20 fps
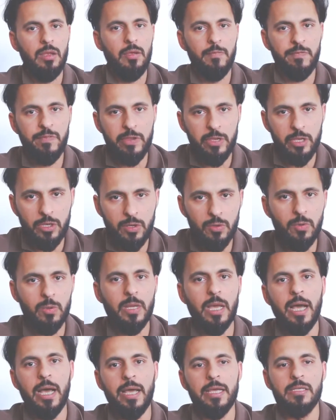for you
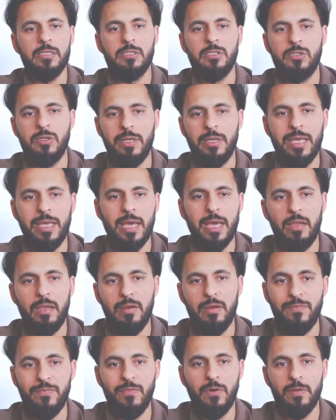guys to get
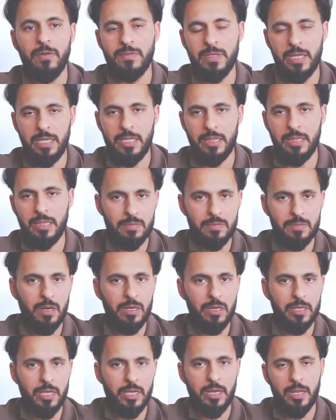involved in this
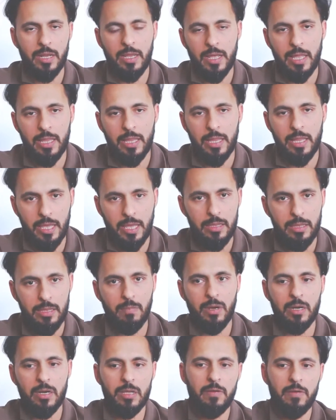market. and then the
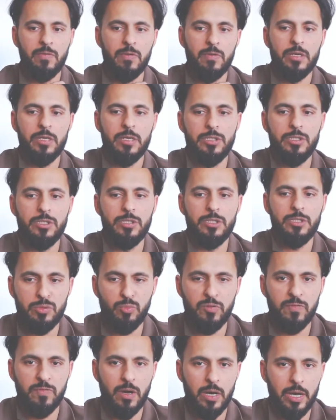market will continue to
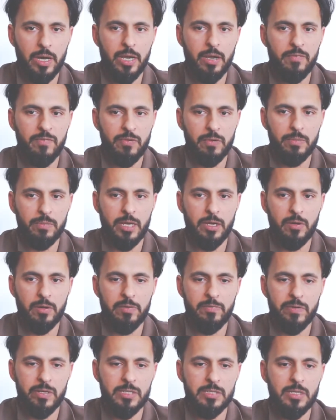move higher from there
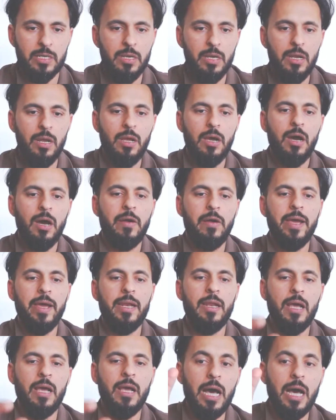onwards. All
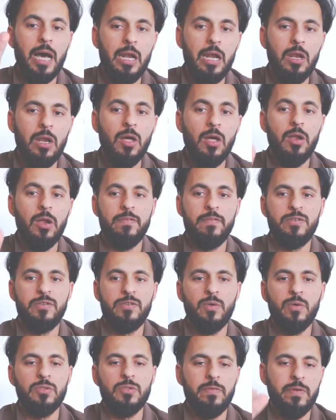right, a lot of
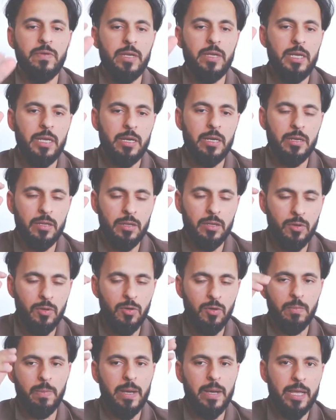talks over here.
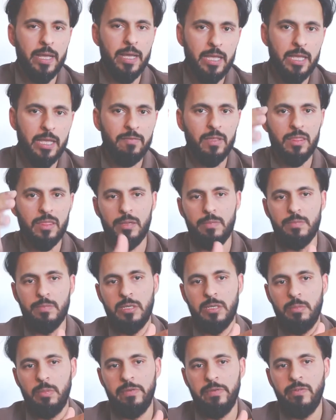Go back, give a thumbs
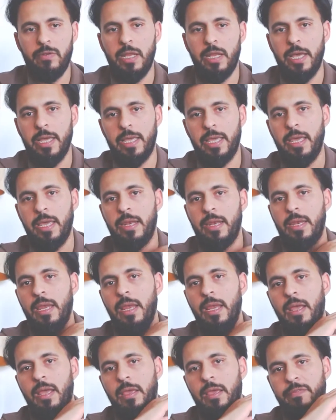up if you like it.
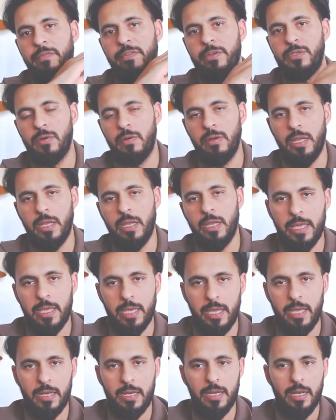If you don't like
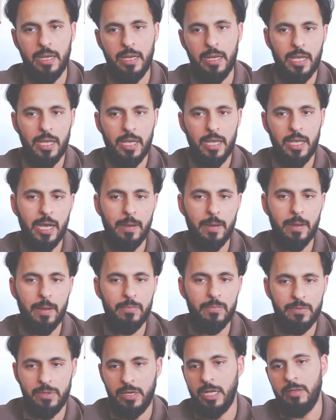it,
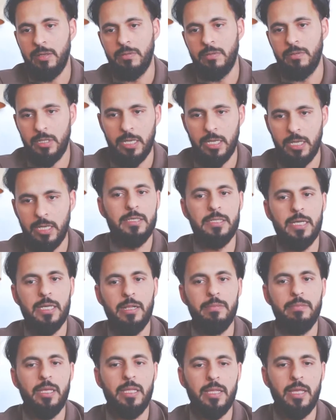tell
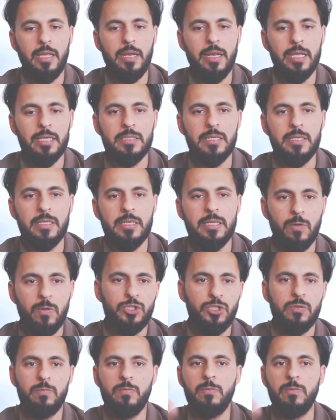me then next time what
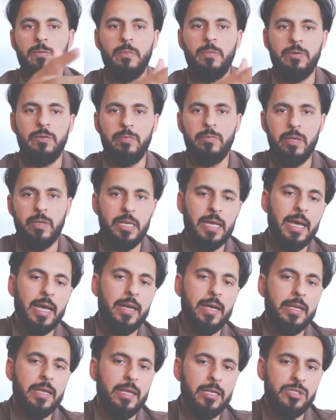should we be really
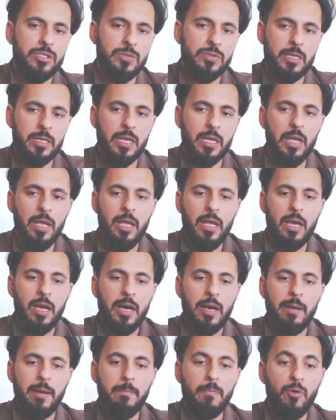adding into it.
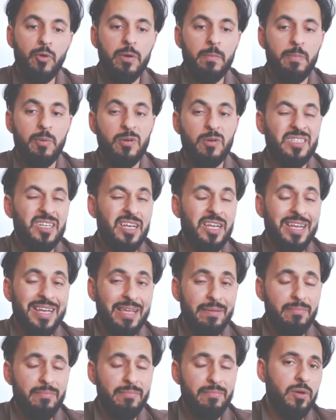More importantly,
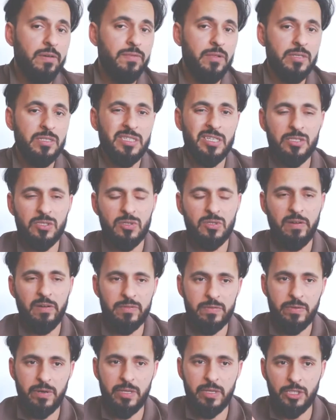let me know if there's a
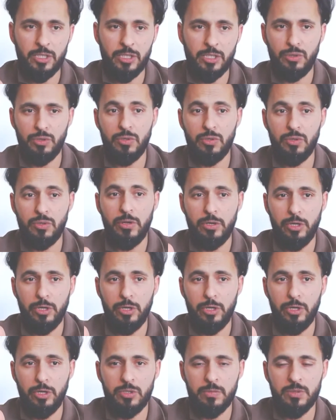software that you know on
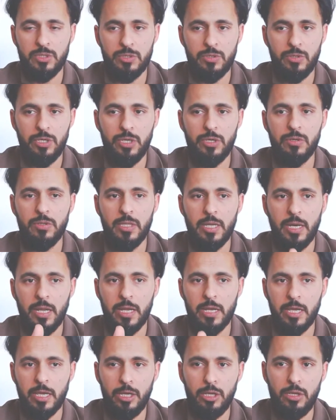YouTube Studio that
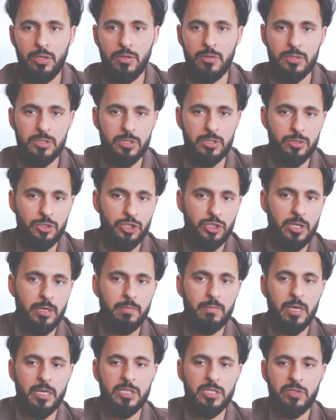I can use to share
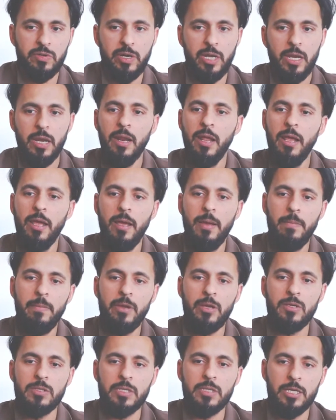my screen,
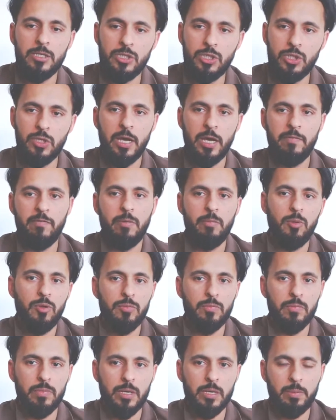because I do have a
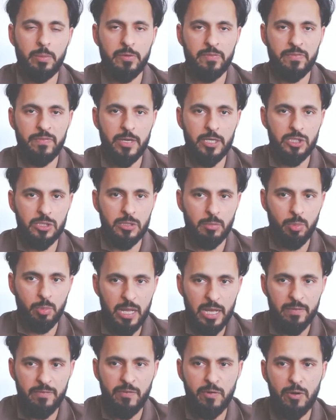Bloomberg Professional
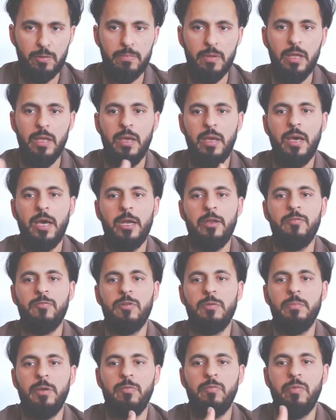platform, and it
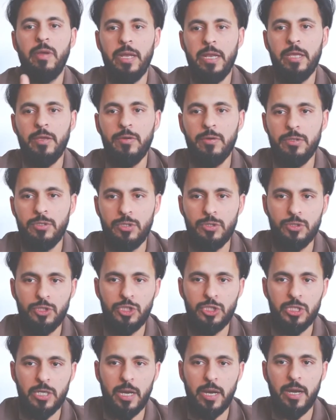will be really good to
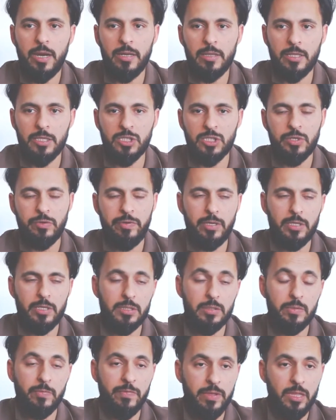share the
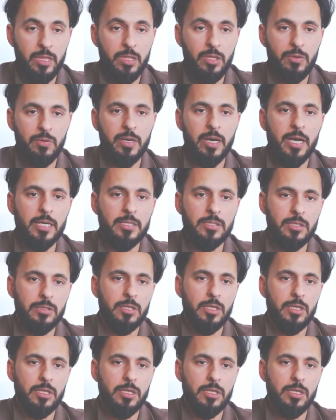screen with you guys and